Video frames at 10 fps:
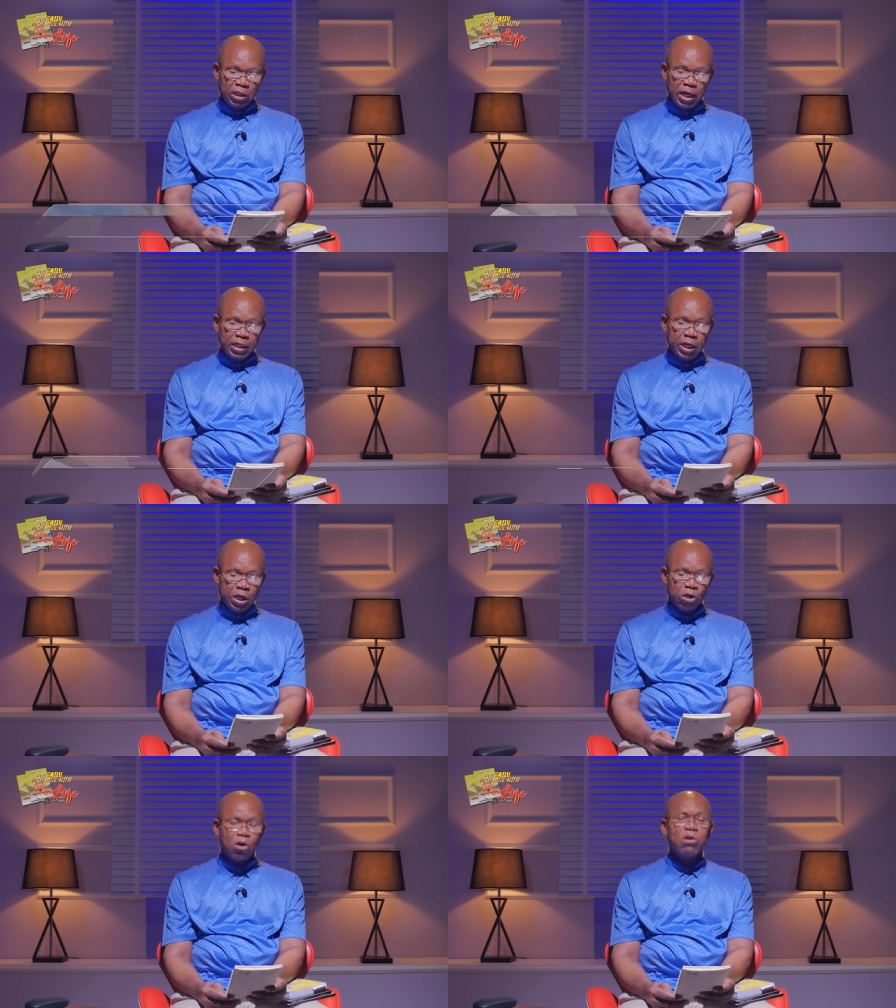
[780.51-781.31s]
that they
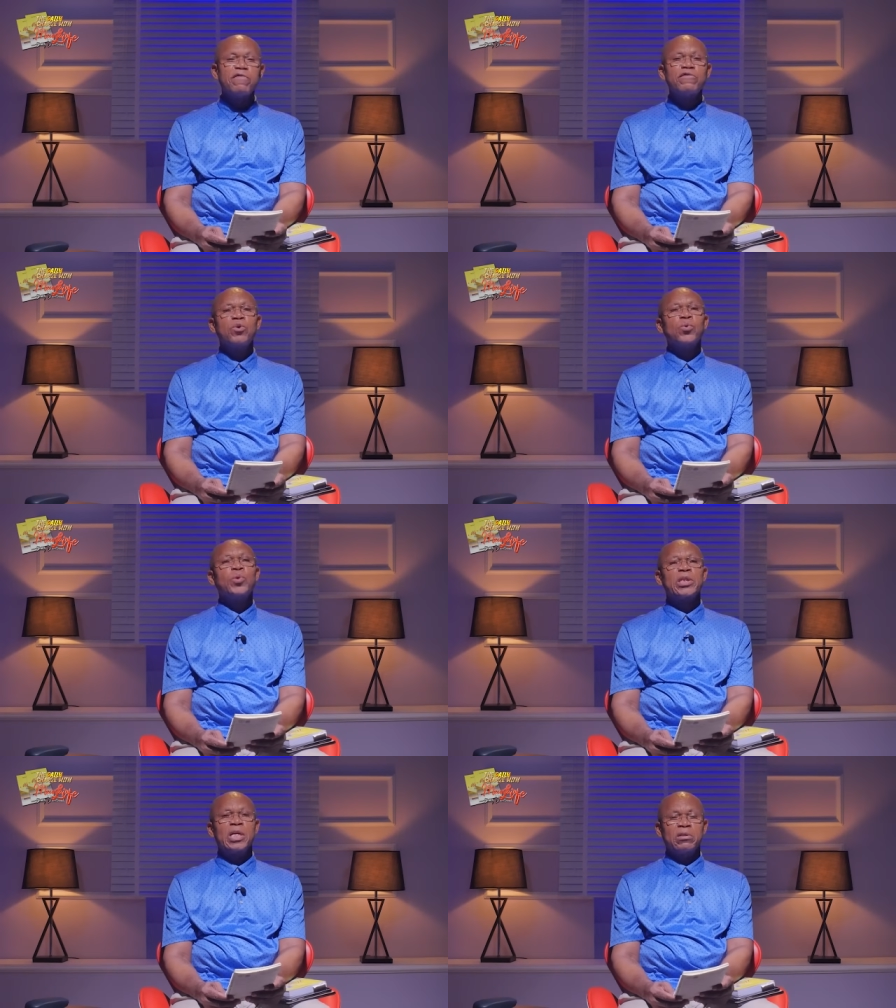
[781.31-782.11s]
love
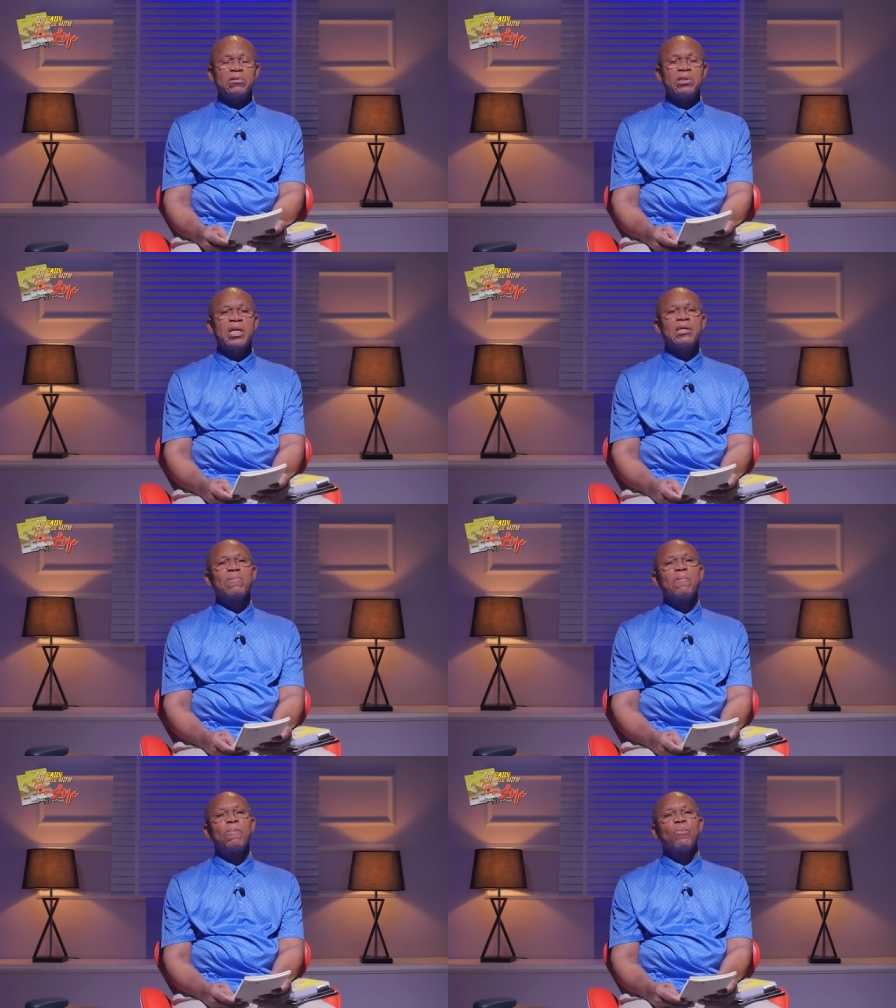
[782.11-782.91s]
one another,
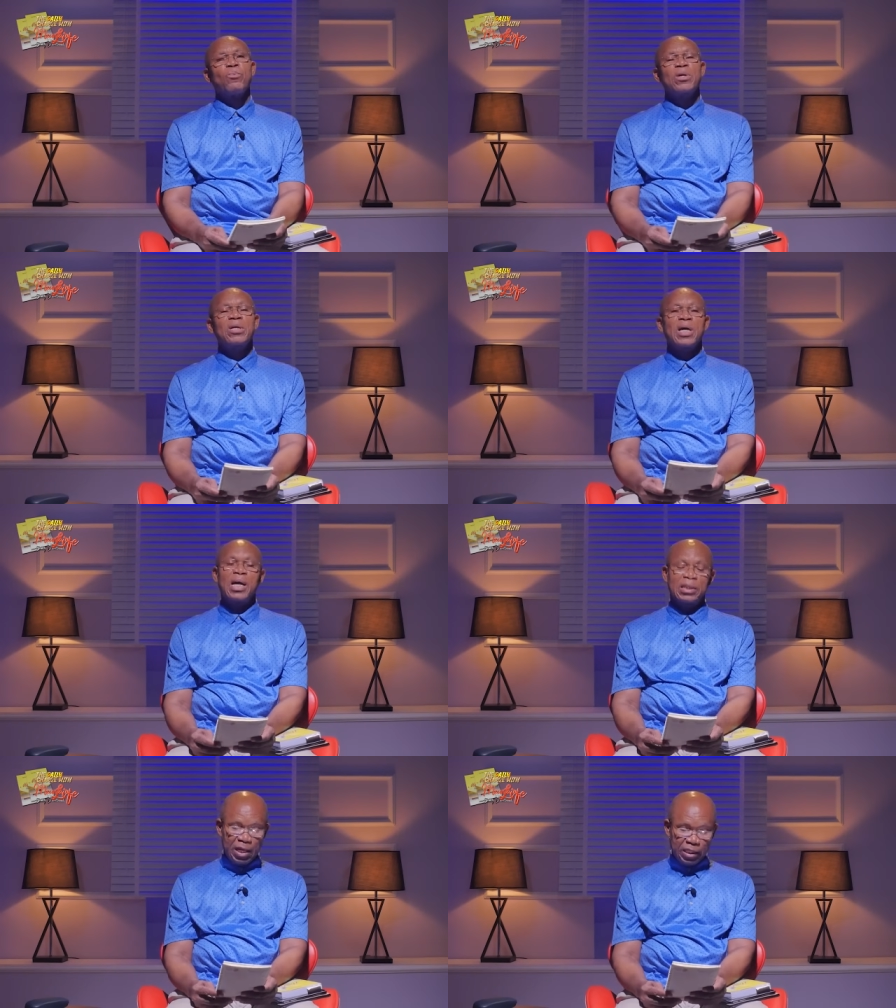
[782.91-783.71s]

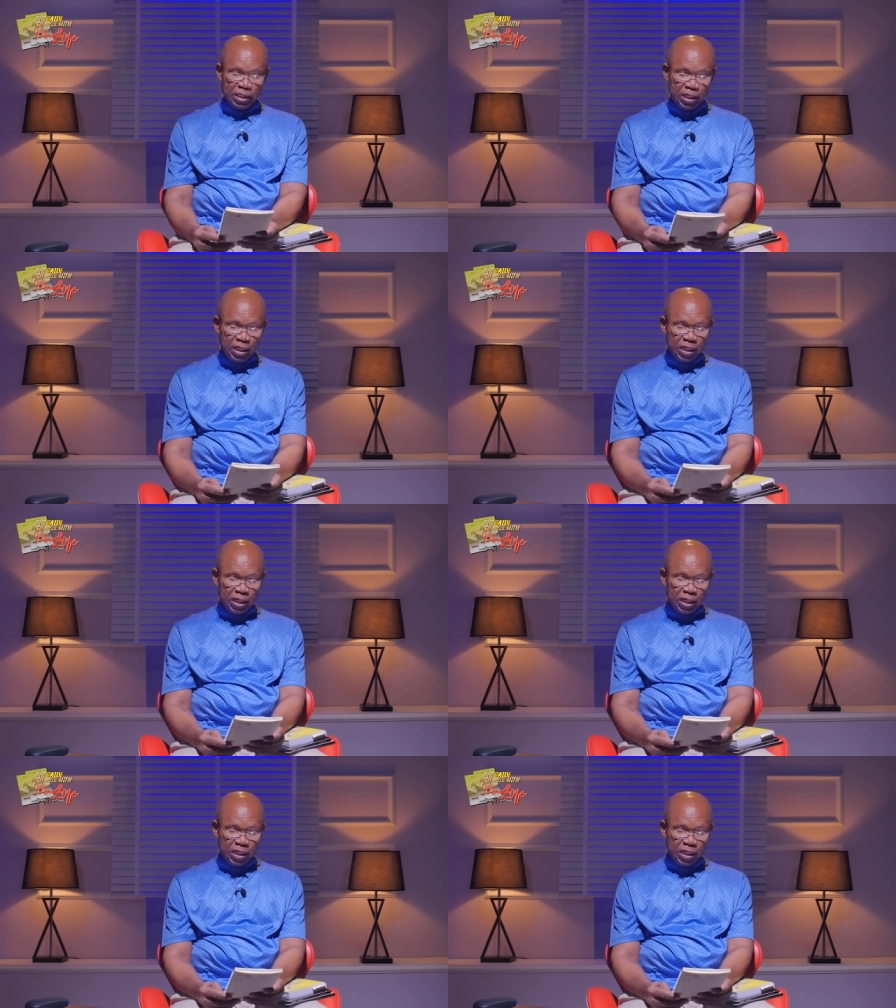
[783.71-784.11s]
and that